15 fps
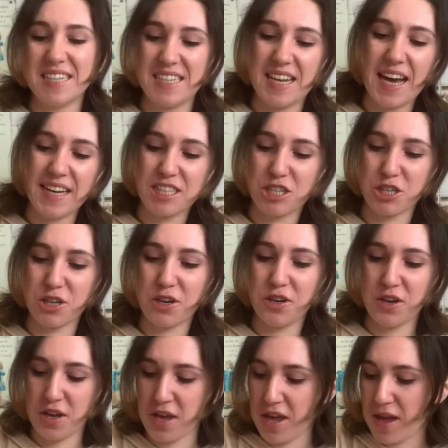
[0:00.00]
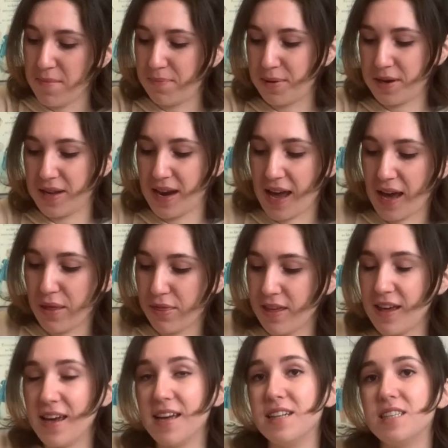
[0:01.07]
texture, but I
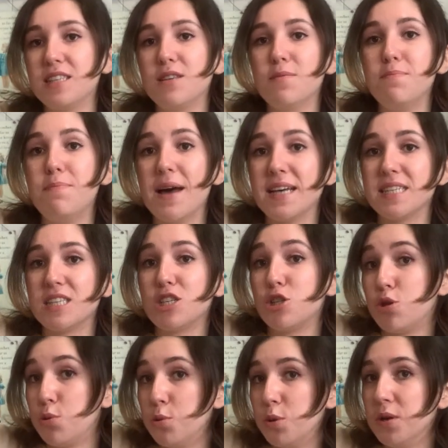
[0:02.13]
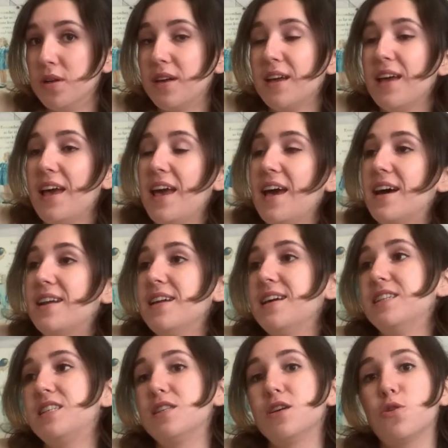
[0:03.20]
think it's the best tool and
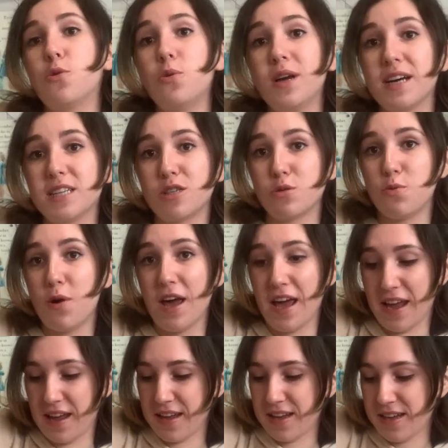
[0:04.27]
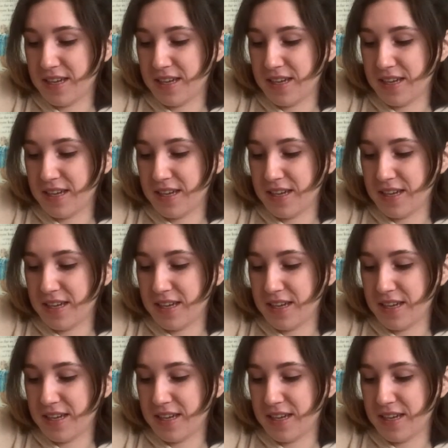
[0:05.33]
it's the quickest way.